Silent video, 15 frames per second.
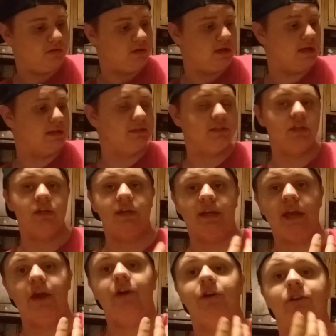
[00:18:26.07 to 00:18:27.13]
Easier to
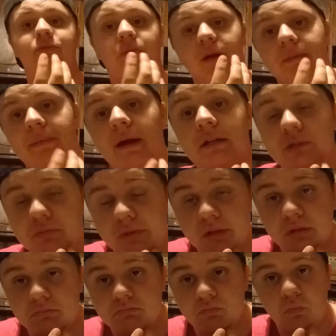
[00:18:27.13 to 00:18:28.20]
carry 20 pounds with.
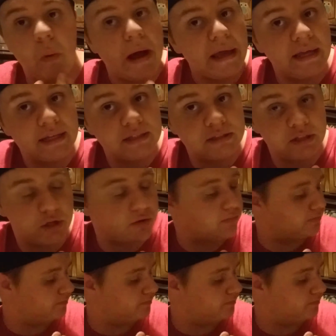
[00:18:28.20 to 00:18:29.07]
Way easier.